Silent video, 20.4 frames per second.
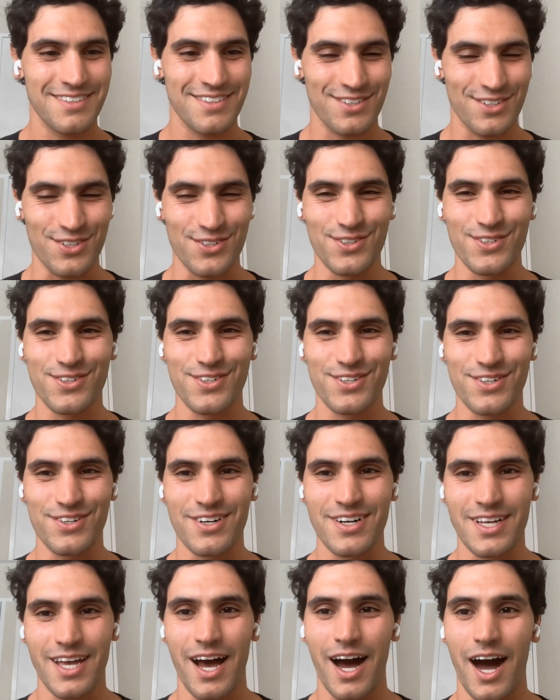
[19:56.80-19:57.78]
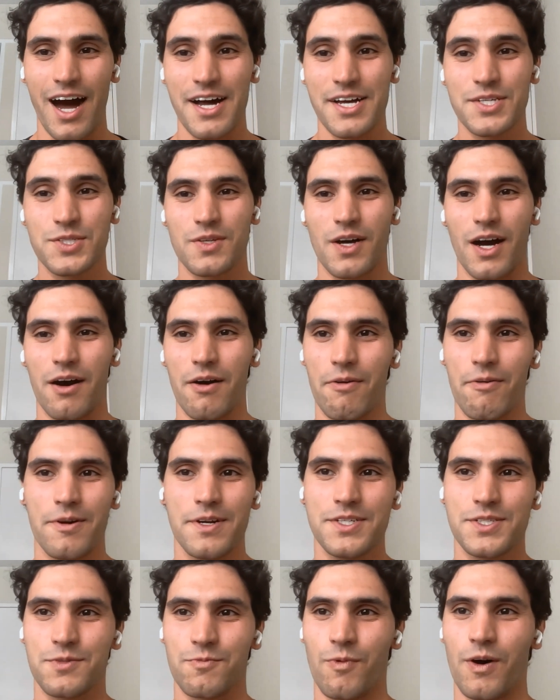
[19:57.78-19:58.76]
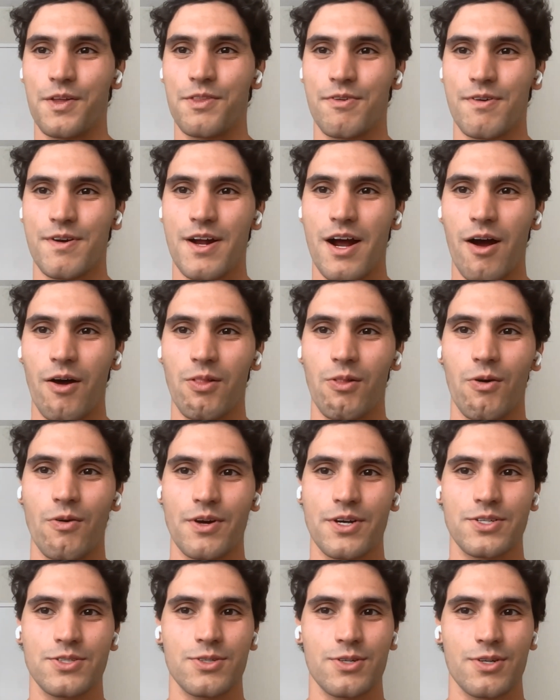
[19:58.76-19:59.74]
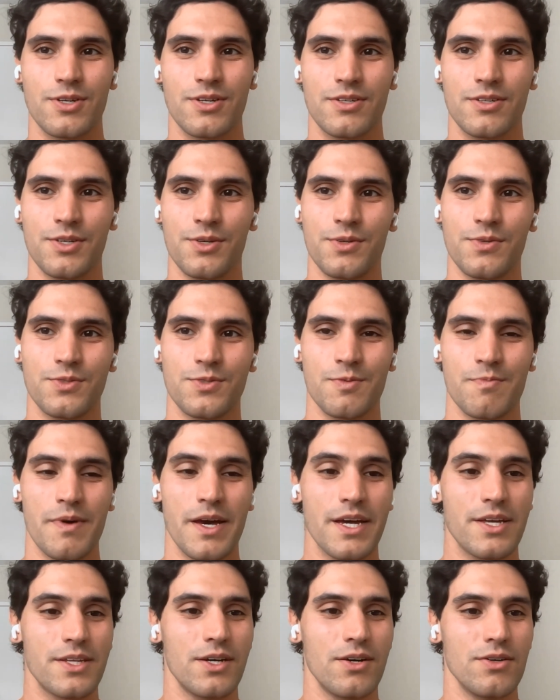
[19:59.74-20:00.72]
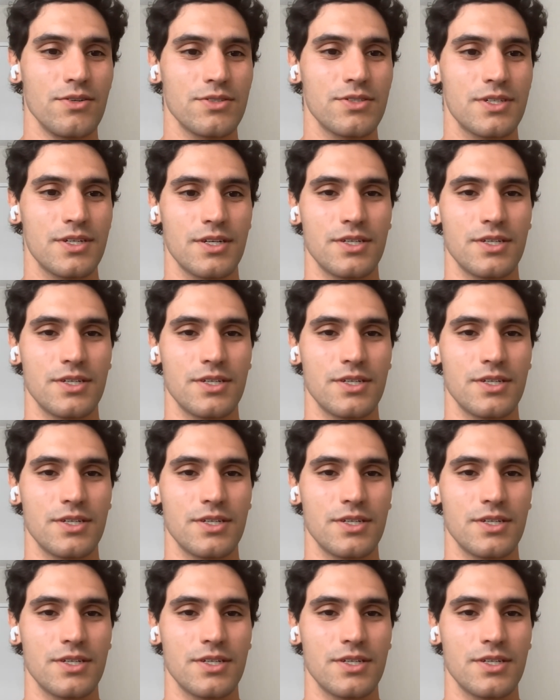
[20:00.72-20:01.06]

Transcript: Cool, cool. Yeah, I, I always wondered how long it took you to make those